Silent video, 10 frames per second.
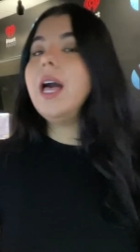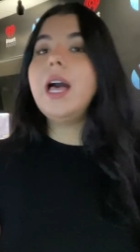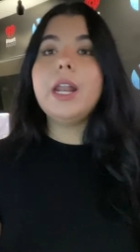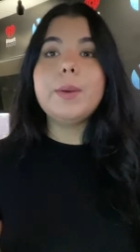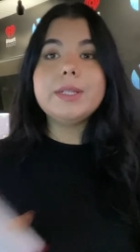
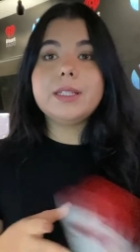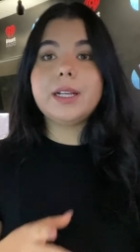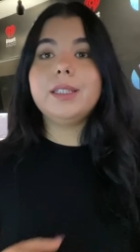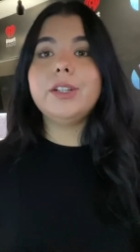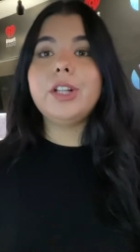Anyways, it's
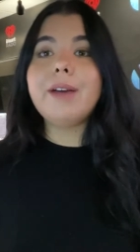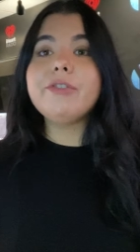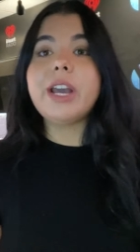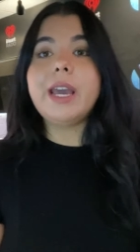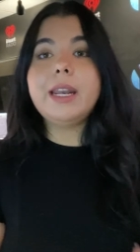like a little
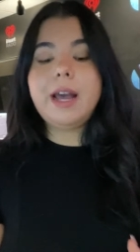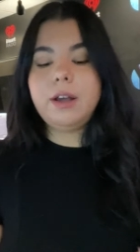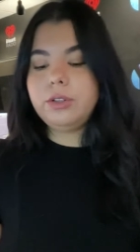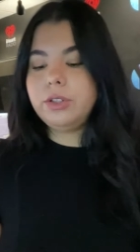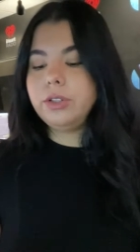after 8
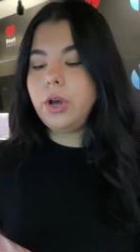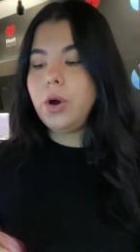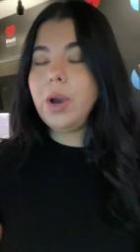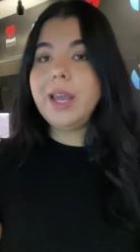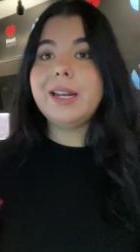now,
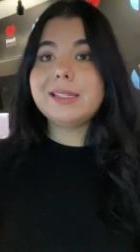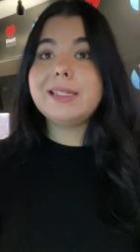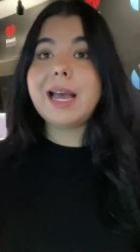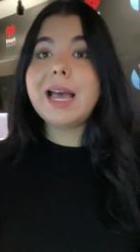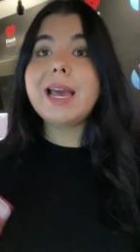so it is
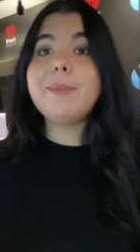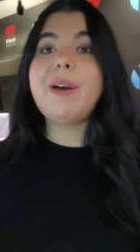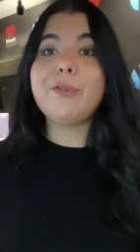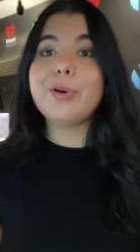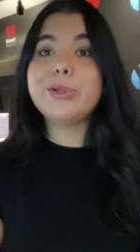time
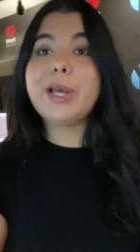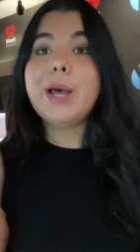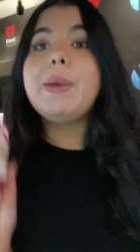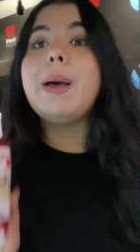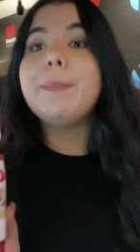for
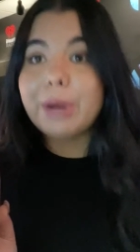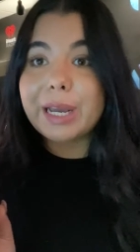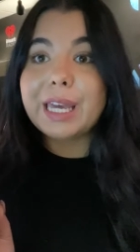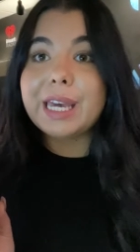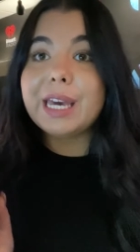some
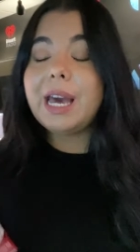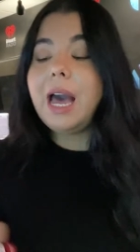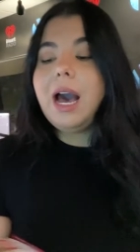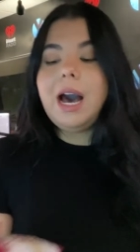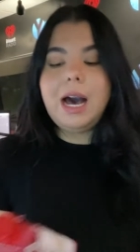brekkie.
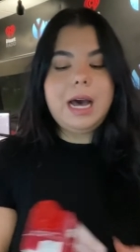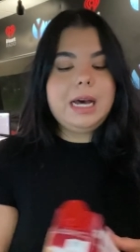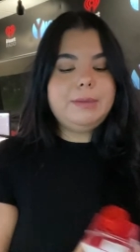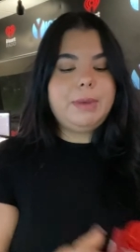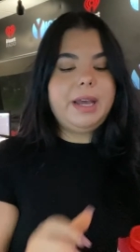
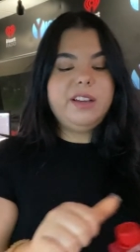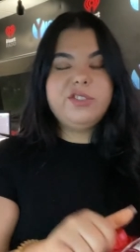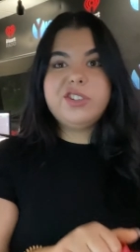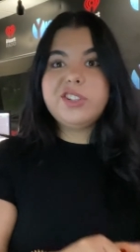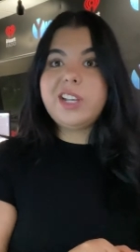I
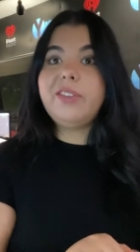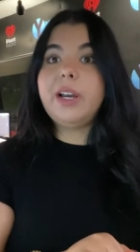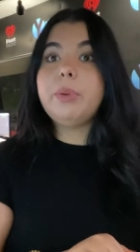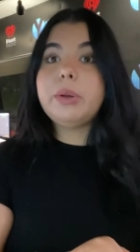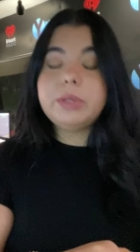usually just have
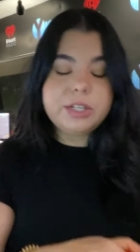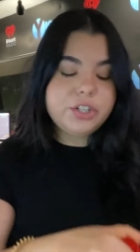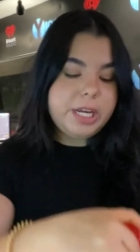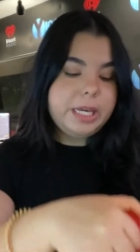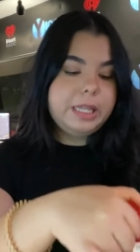like a protein
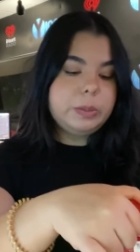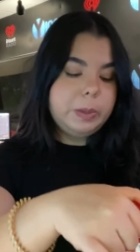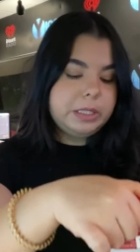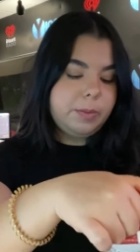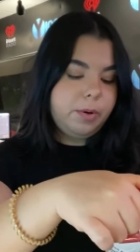shake. This
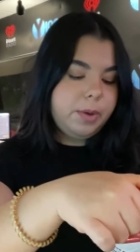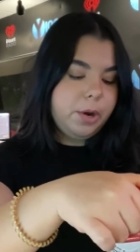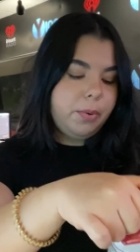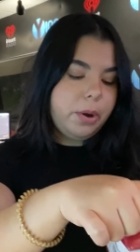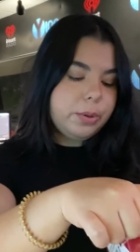one is the
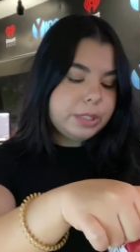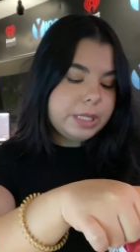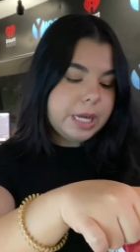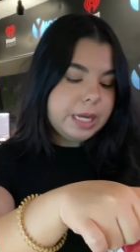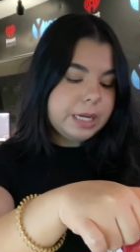Premier
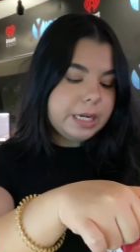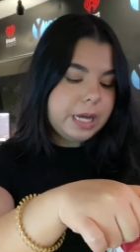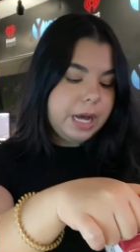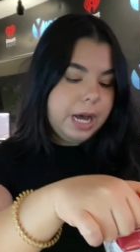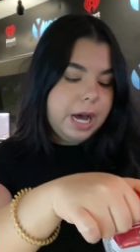Protein,
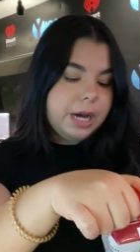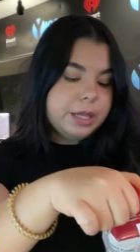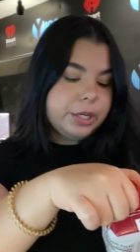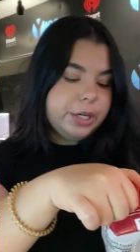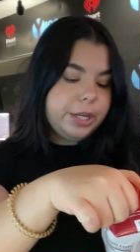
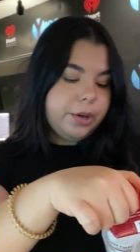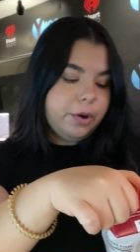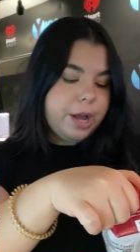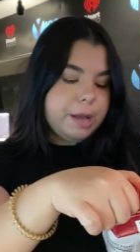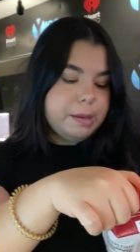30
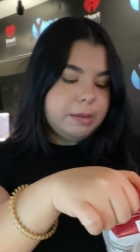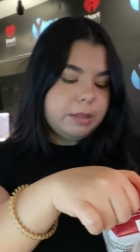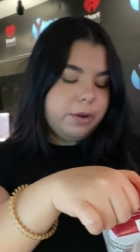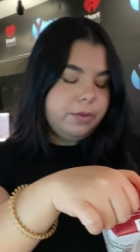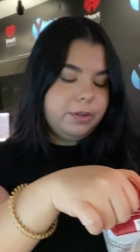
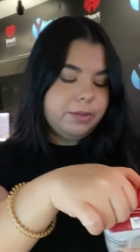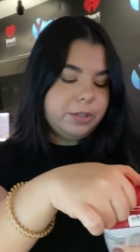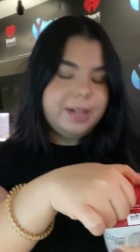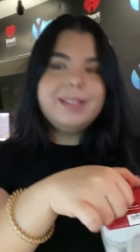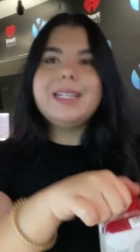
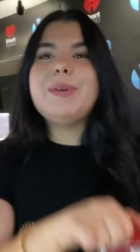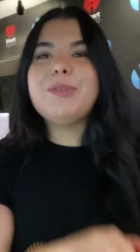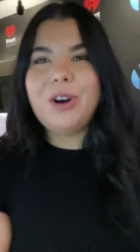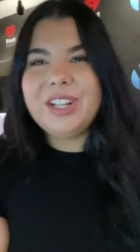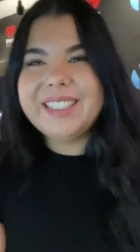grams, cinnamon
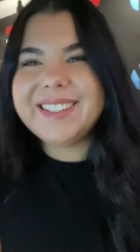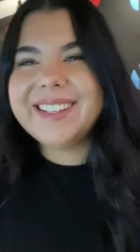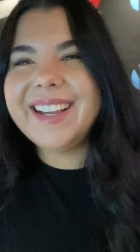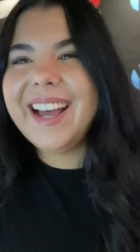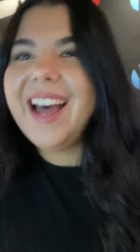roll.
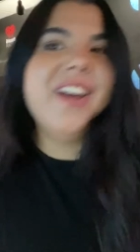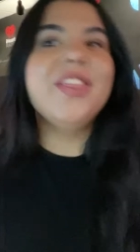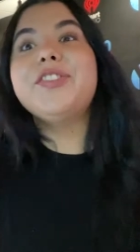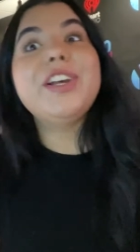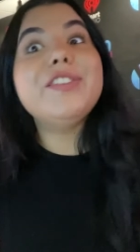
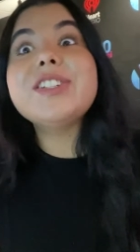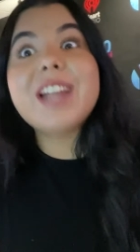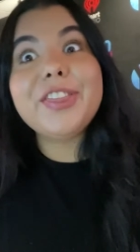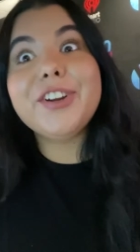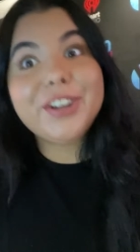The flavor is
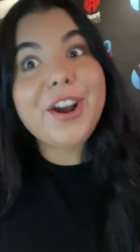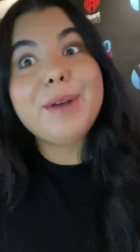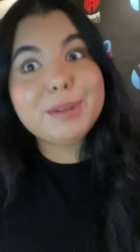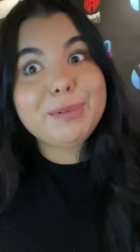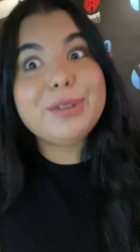not 30
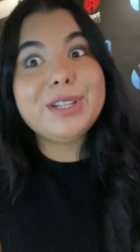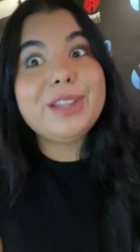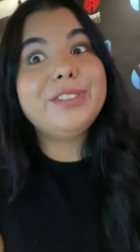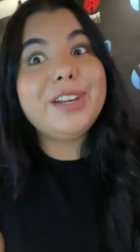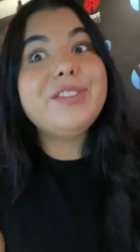grams of protein.
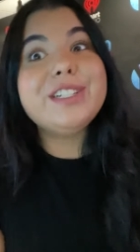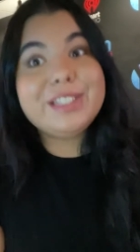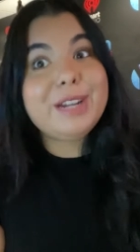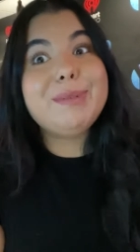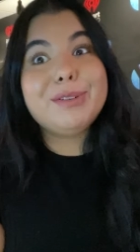The flavor is
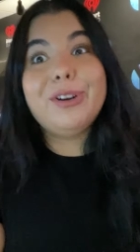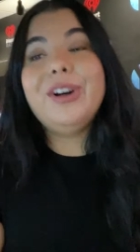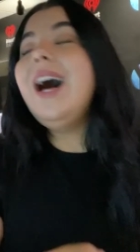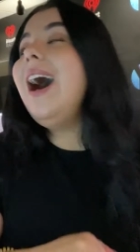cinnamon roll.